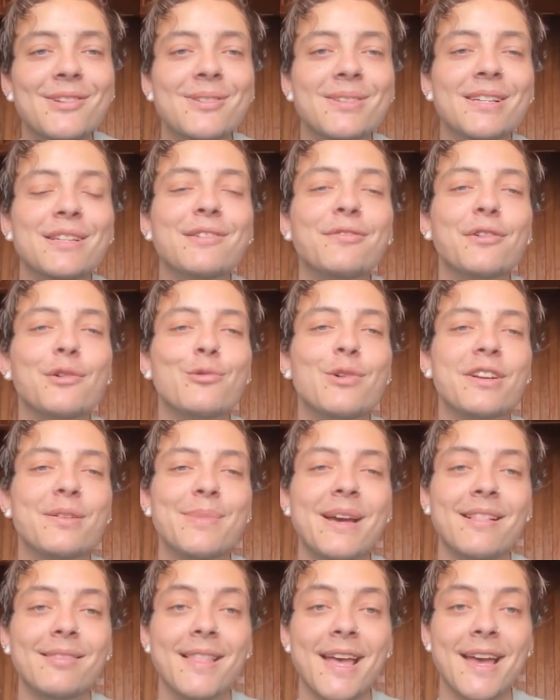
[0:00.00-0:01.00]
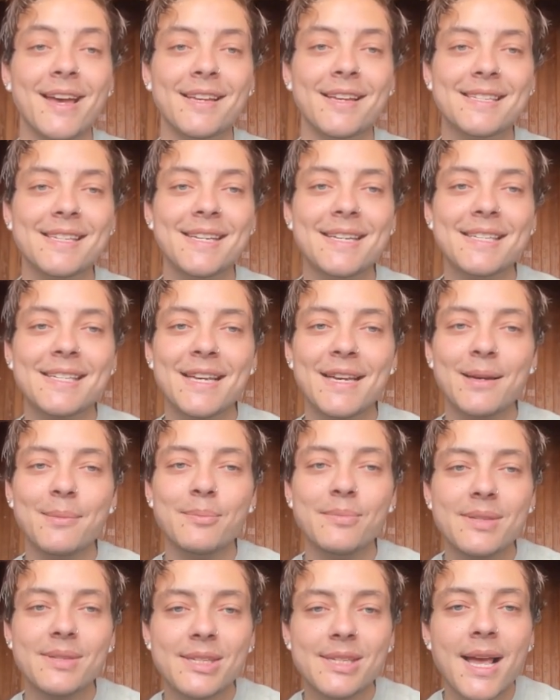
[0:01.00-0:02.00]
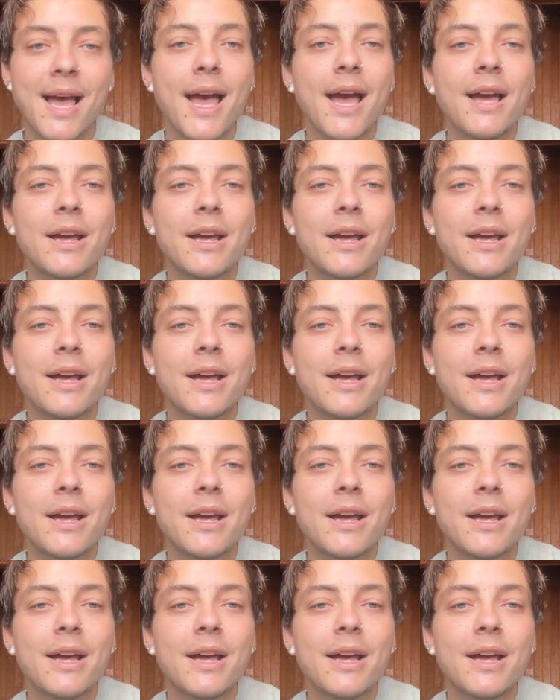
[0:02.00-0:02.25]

use this for one of my legacy Sims.